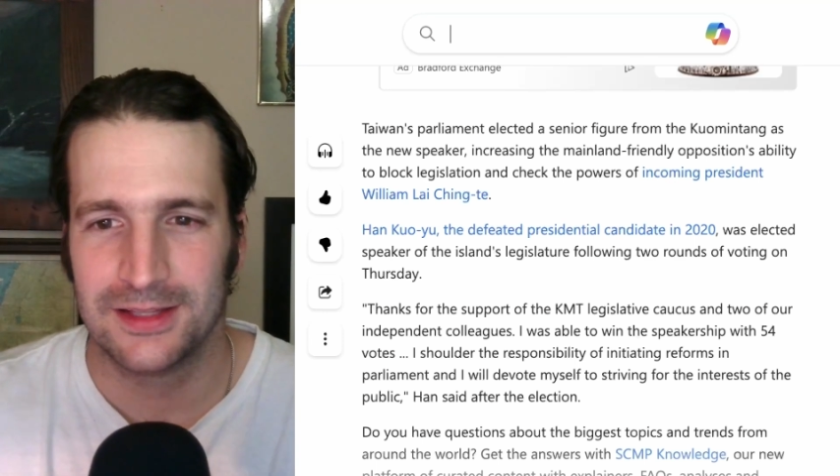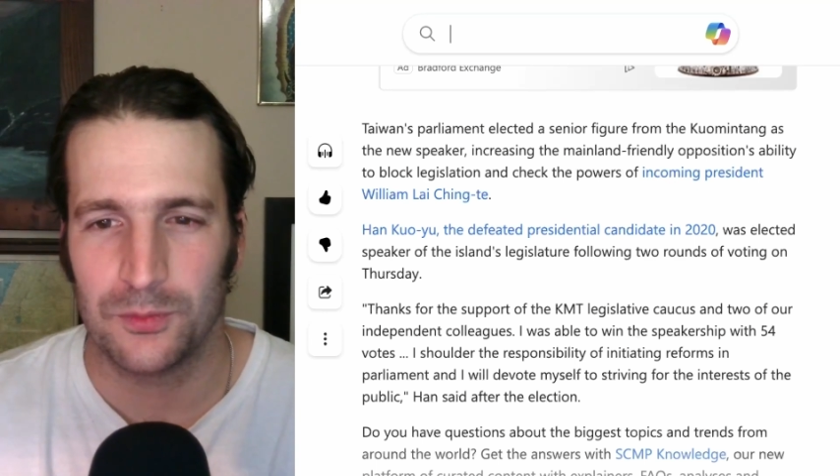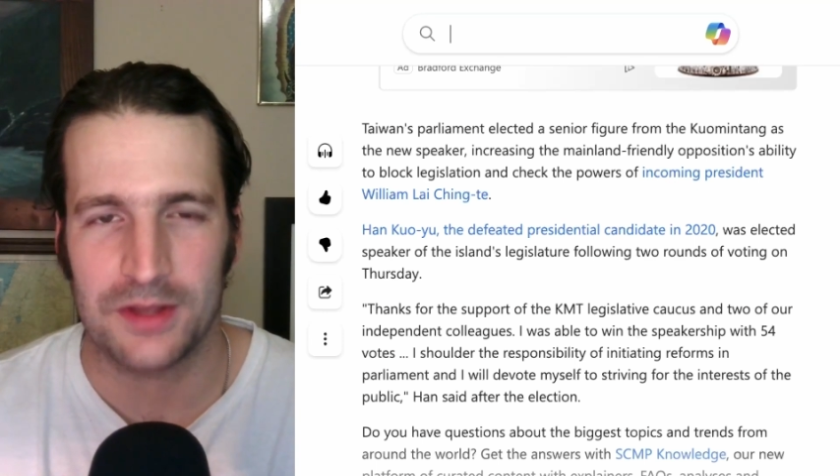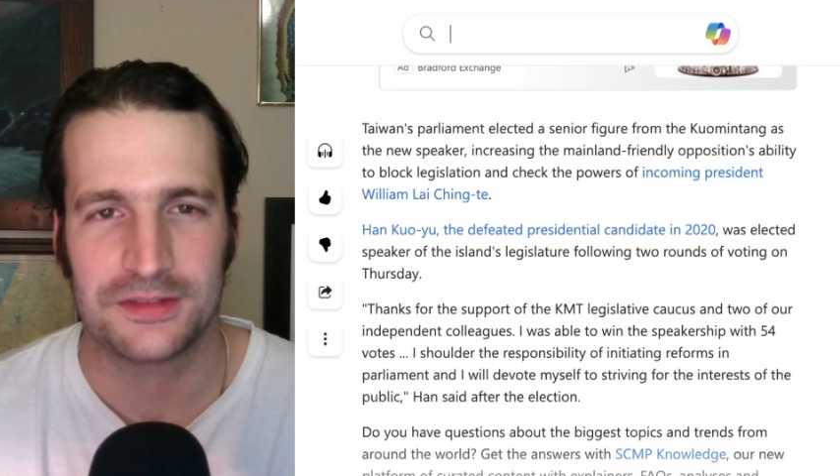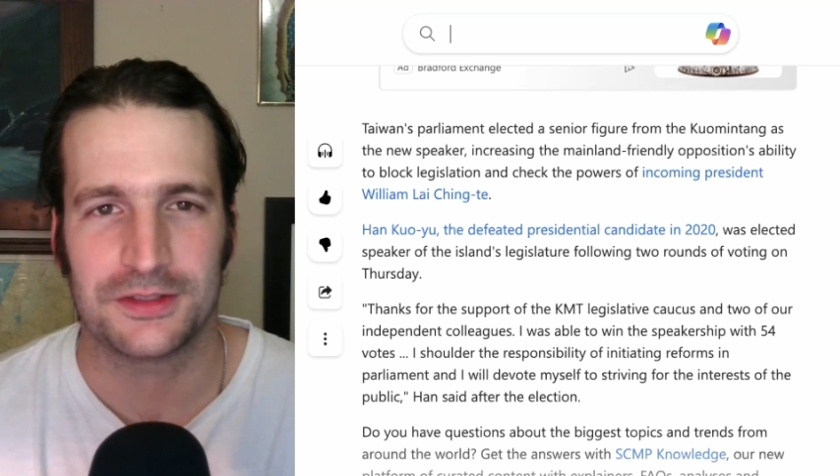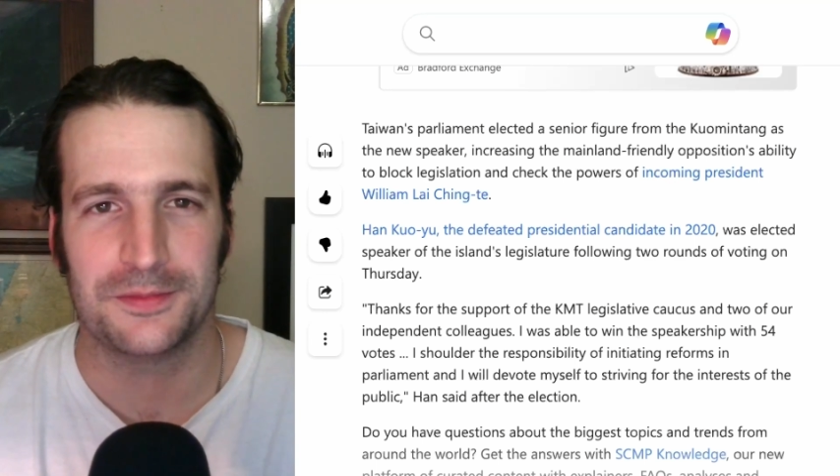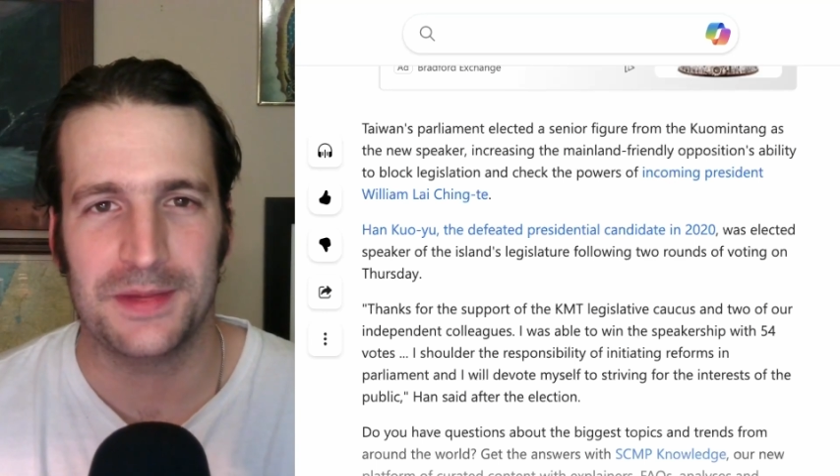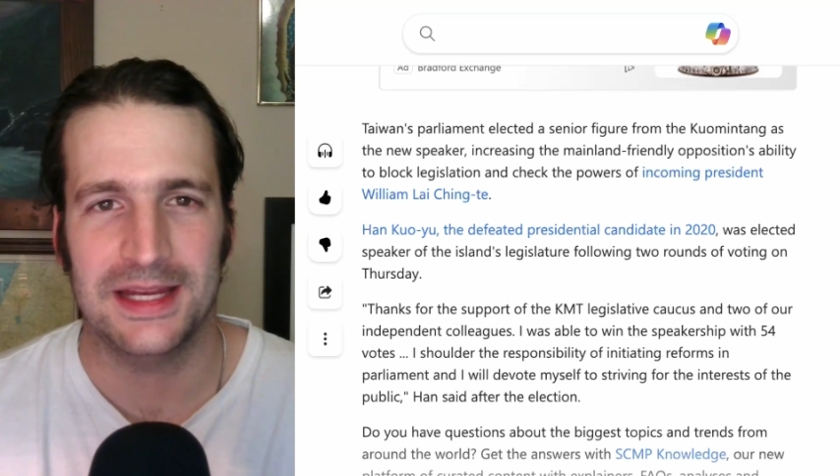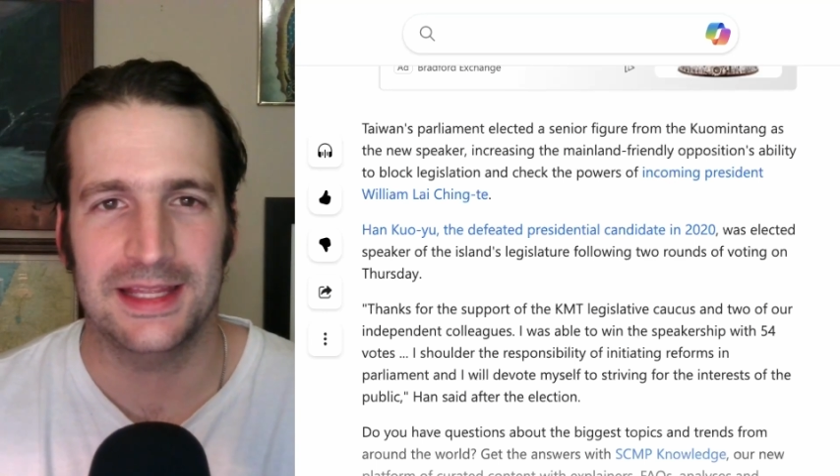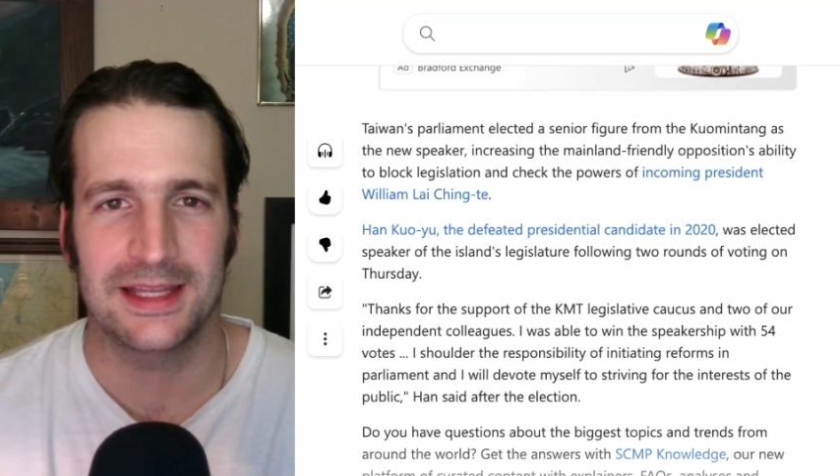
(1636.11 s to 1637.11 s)
Western
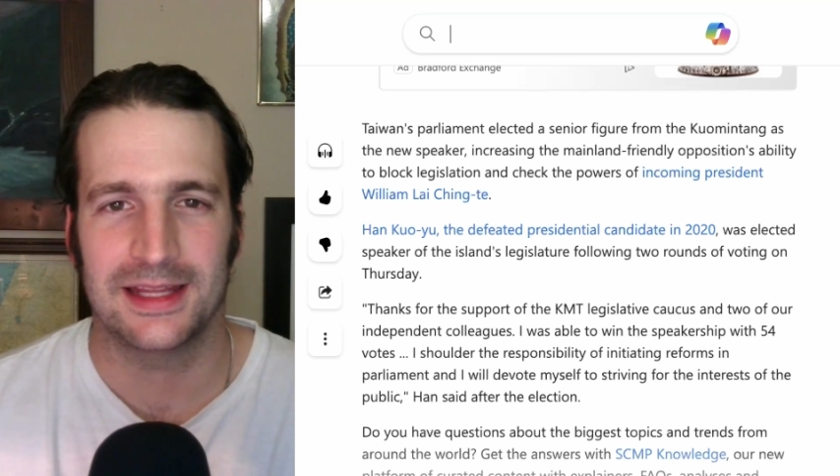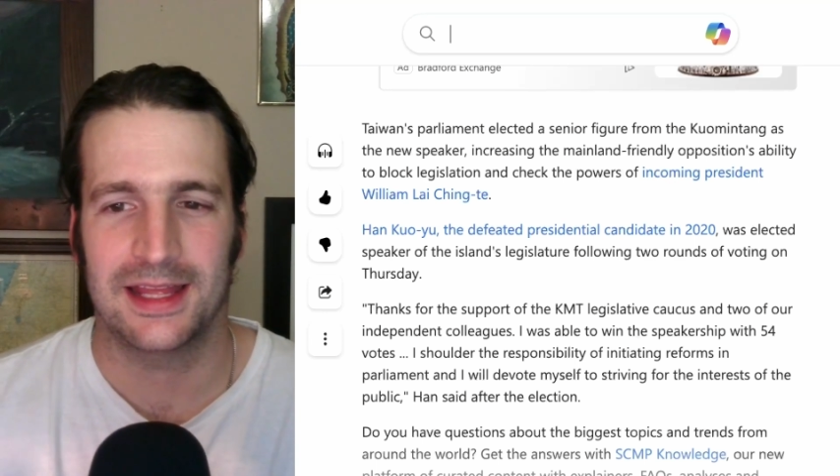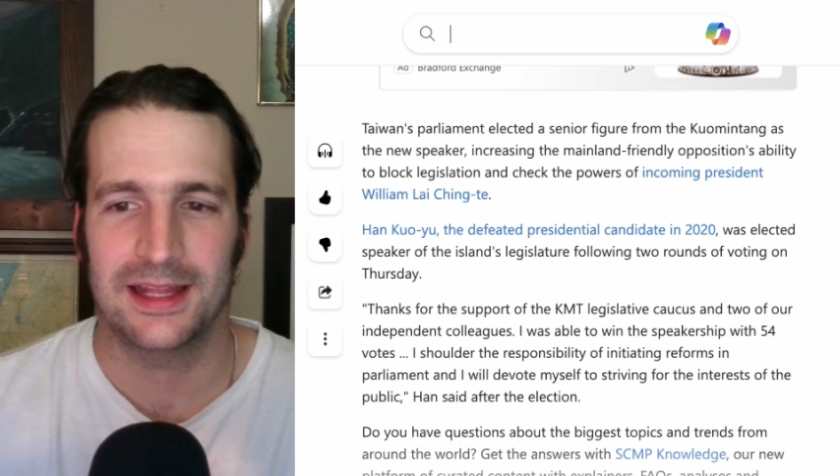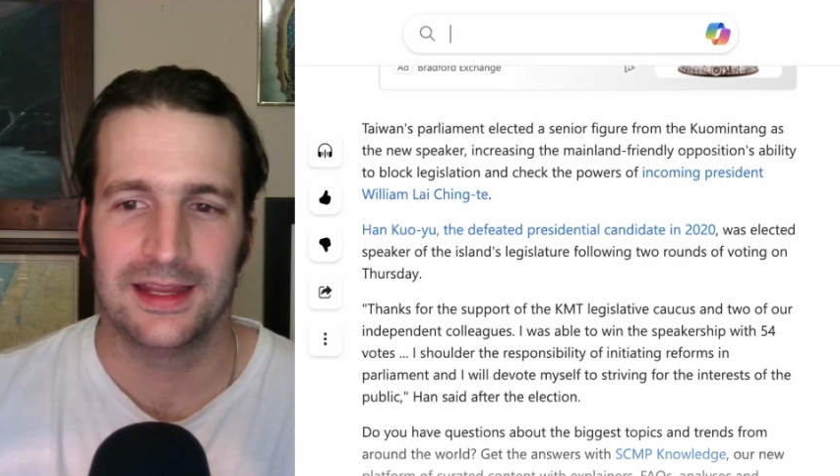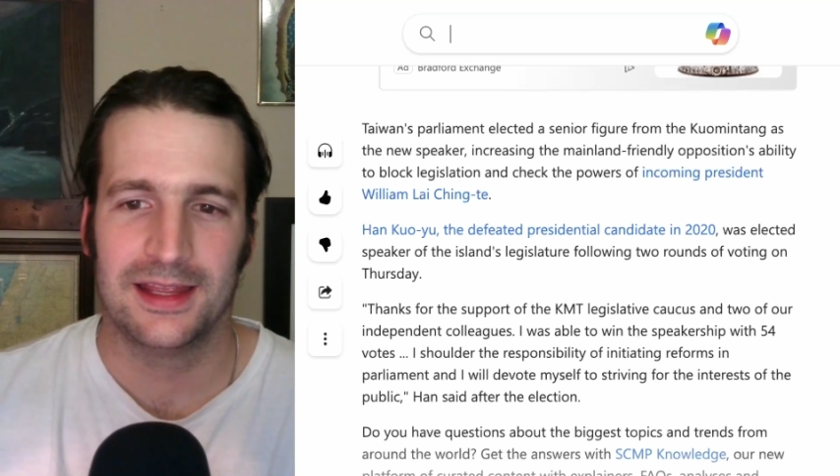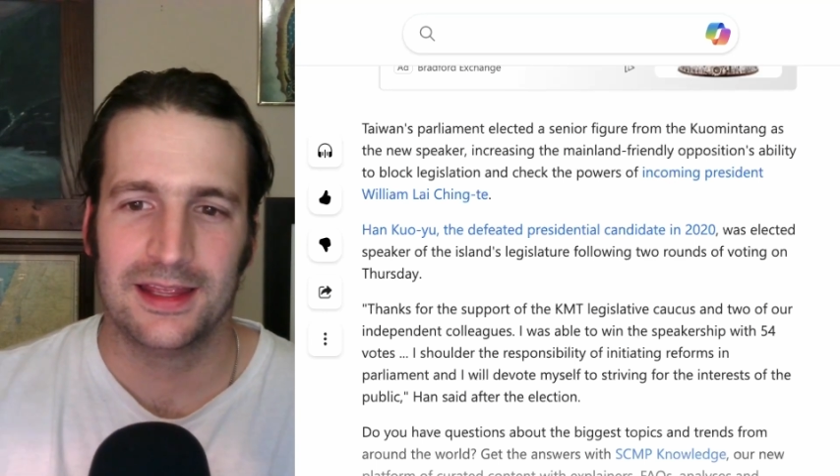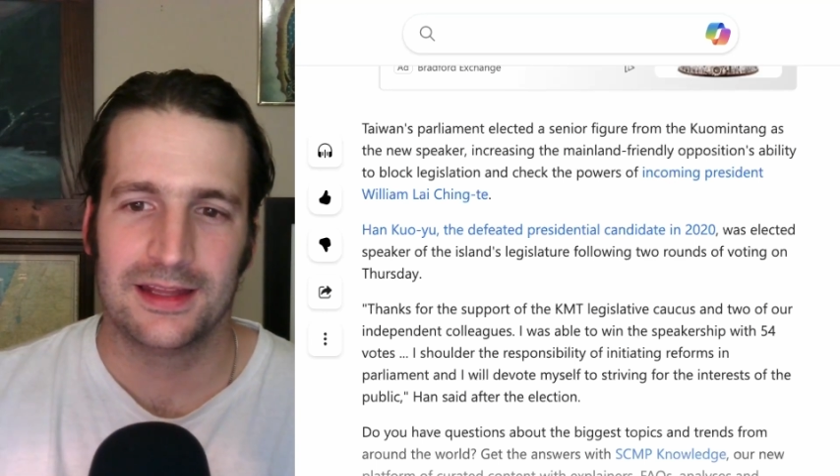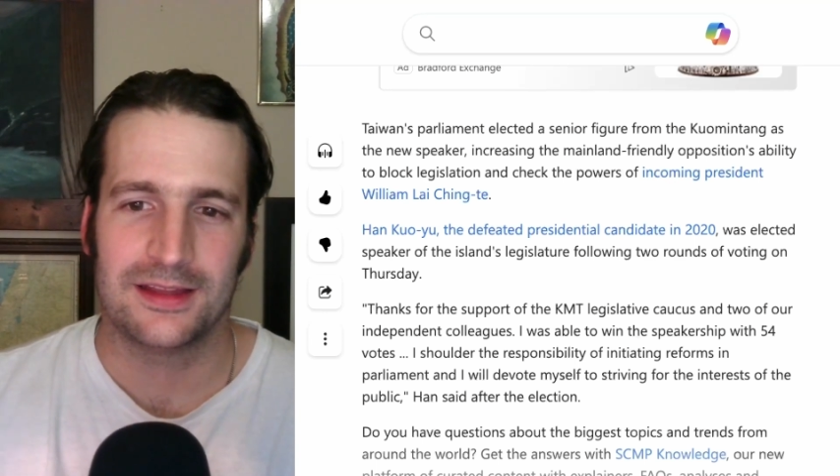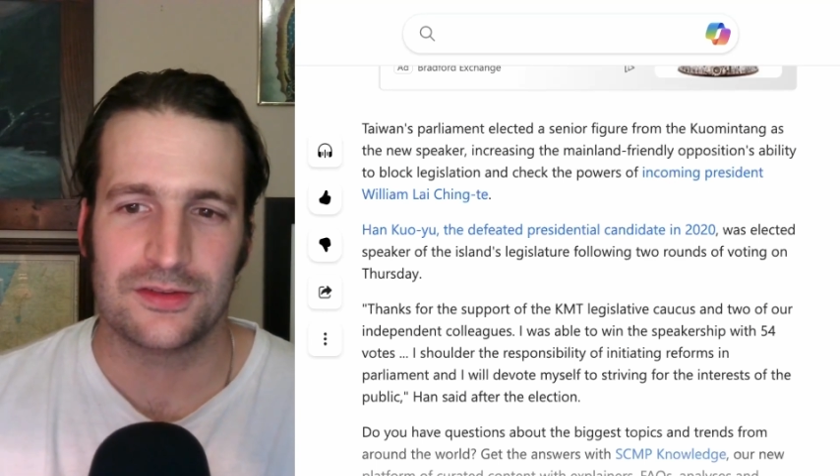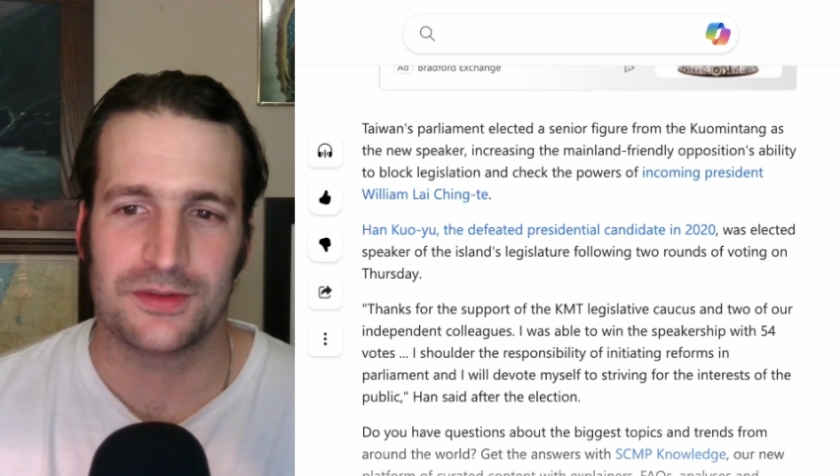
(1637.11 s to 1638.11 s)
media that
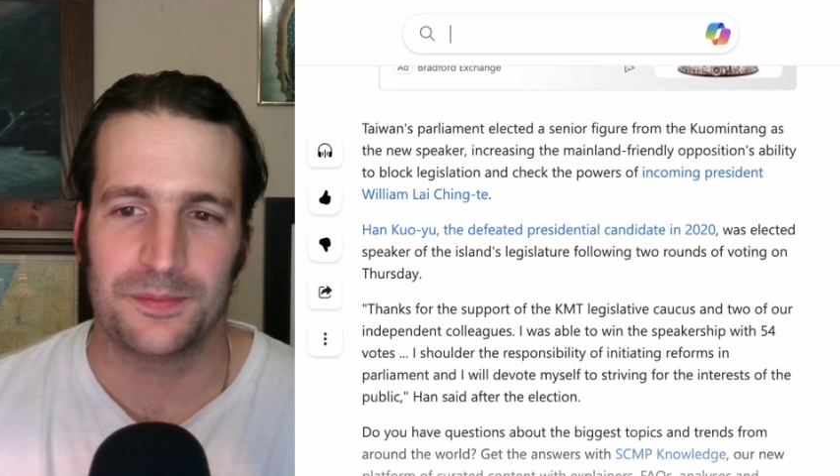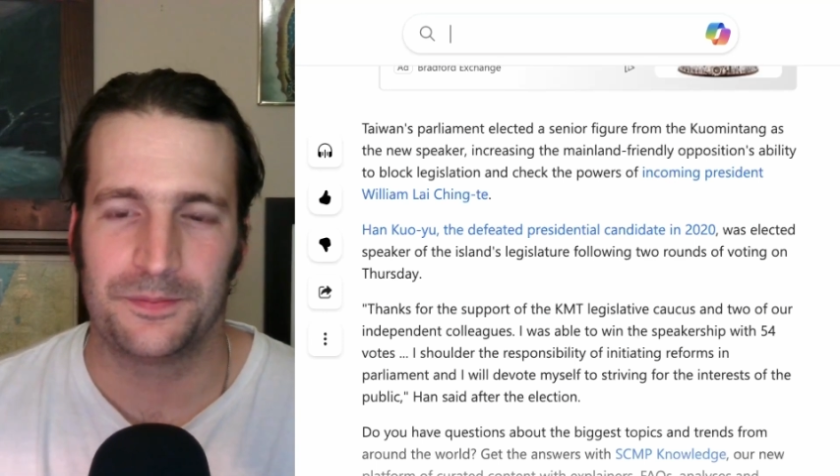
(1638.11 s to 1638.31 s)
there's a